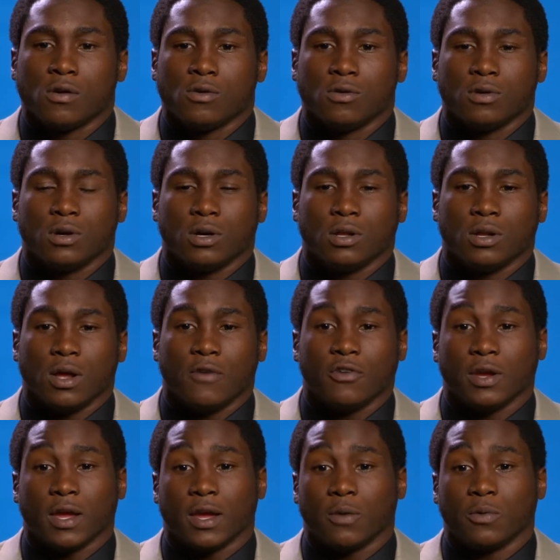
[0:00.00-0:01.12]
Well, every
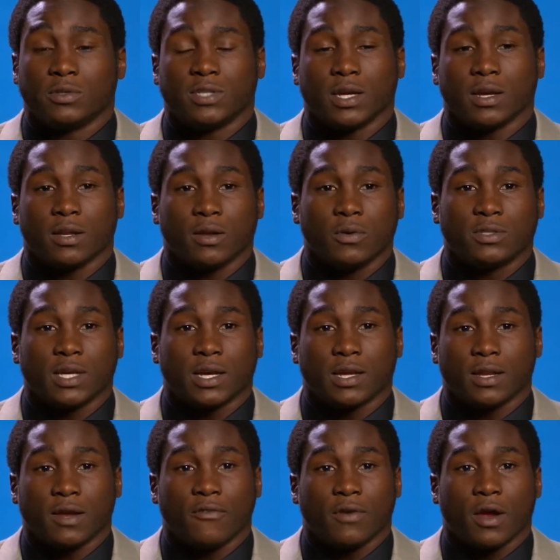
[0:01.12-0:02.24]
game, we
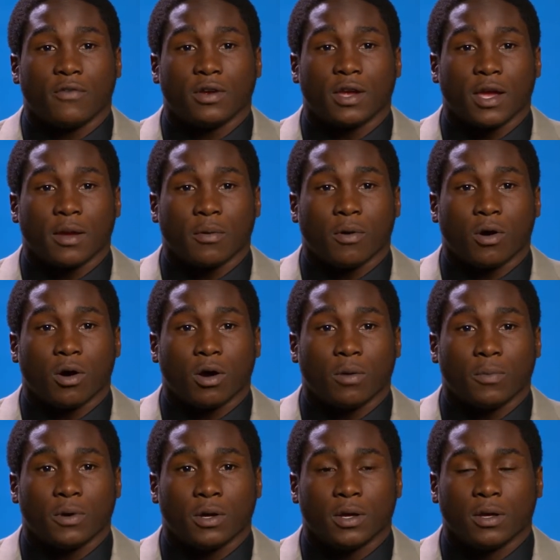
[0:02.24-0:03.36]
taking every game hard,
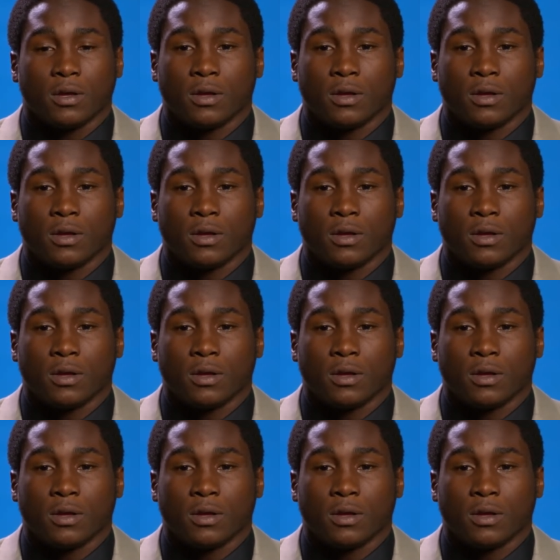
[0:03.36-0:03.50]
but